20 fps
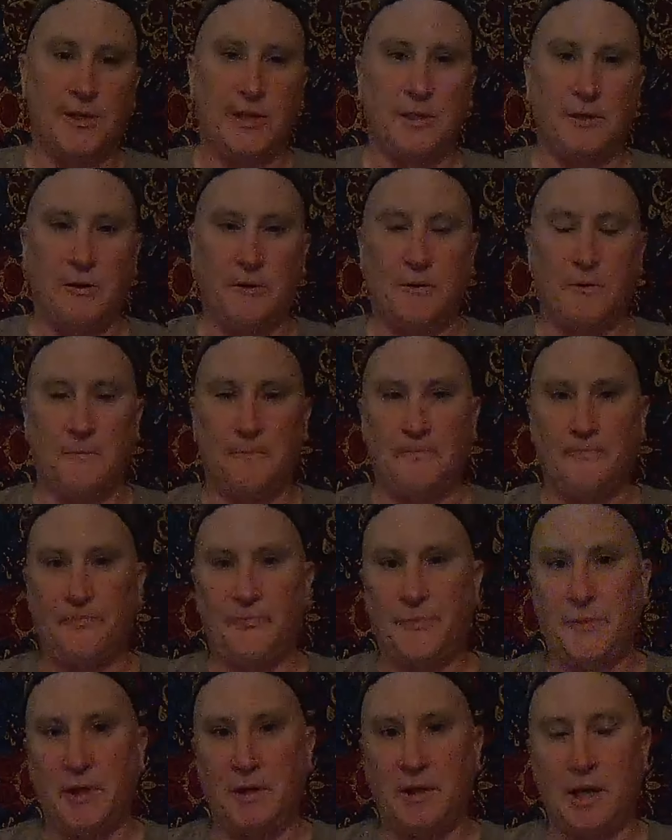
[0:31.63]
So
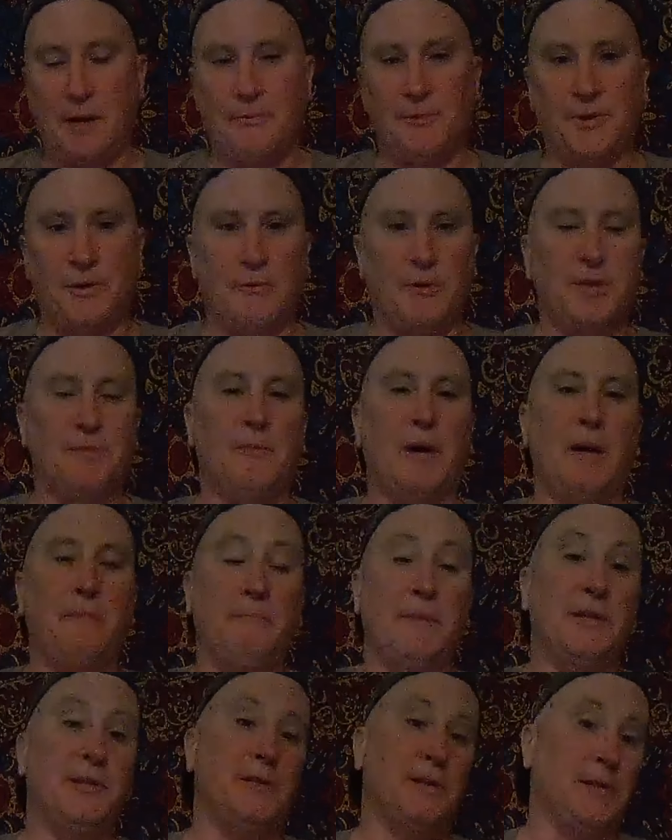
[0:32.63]
yeah, that was always my
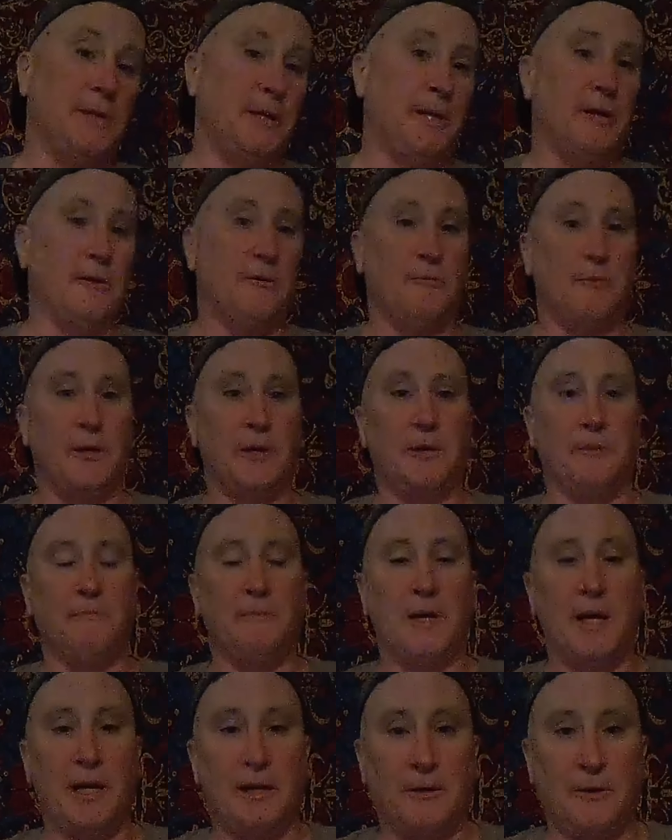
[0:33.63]
mission to get a
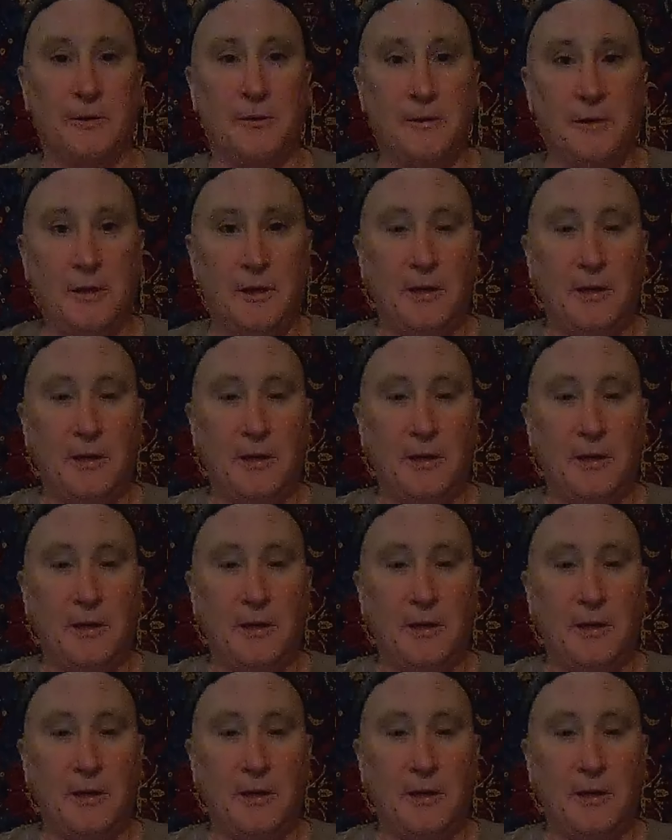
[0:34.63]
Rickenbacker.